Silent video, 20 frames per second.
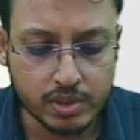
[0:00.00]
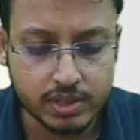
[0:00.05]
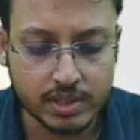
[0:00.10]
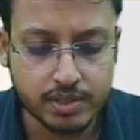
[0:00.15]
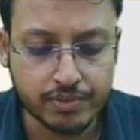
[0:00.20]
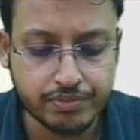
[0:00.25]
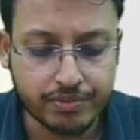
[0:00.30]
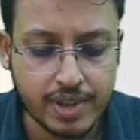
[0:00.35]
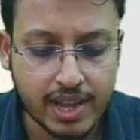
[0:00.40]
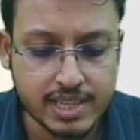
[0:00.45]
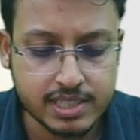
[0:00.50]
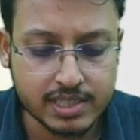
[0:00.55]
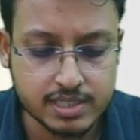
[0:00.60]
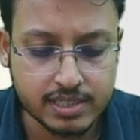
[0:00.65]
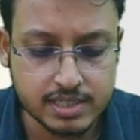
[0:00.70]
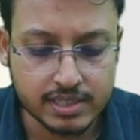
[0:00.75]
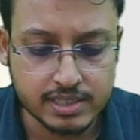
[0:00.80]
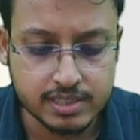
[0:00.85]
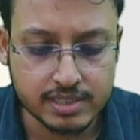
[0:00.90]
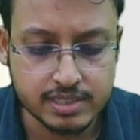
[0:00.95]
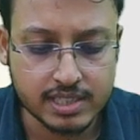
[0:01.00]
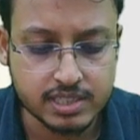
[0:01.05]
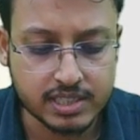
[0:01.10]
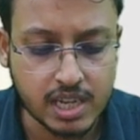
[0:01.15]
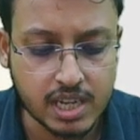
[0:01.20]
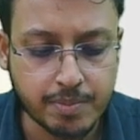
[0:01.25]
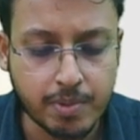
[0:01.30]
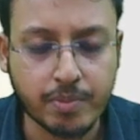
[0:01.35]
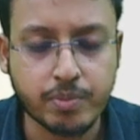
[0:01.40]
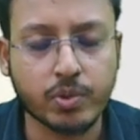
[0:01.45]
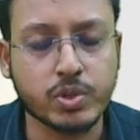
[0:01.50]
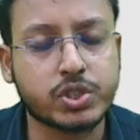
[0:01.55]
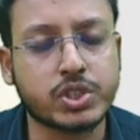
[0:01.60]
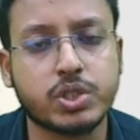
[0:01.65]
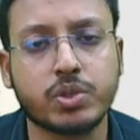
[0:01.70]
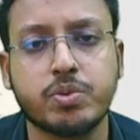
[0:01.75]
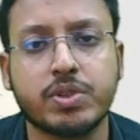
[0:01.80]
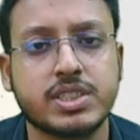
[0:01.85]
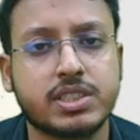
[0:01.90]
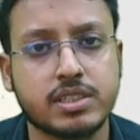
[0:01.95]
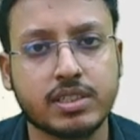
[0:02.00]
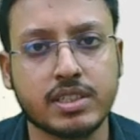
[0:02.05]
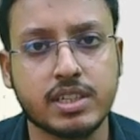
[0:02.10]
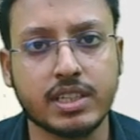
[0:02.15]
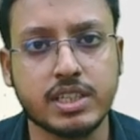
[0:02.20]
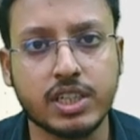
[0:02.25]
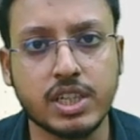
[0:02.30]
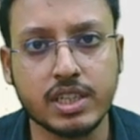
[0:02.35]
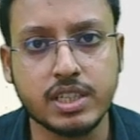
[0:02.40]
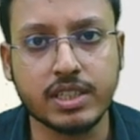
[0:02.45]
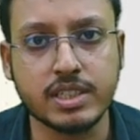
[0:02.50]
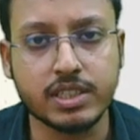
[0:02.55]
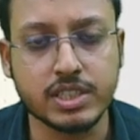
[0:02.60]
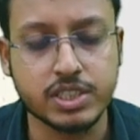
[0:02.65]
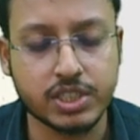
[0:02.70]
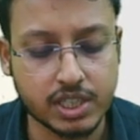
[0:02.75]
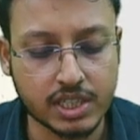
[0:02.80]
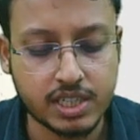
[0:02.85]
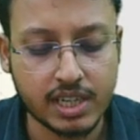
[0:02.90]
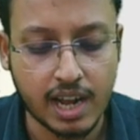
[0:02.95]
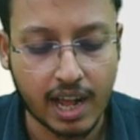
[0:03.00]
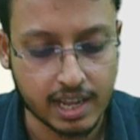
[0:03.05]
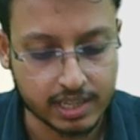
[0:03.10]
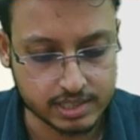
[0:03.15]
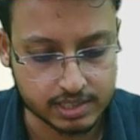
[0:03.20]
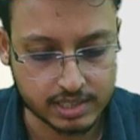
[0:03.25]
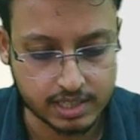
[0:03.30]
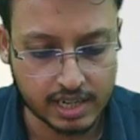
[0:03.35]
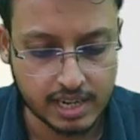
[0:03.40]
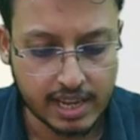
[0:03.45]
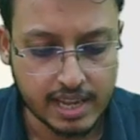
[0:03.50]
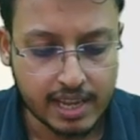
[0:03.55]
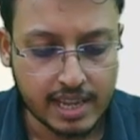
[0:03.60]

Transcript: the first this type of question was initiated asked.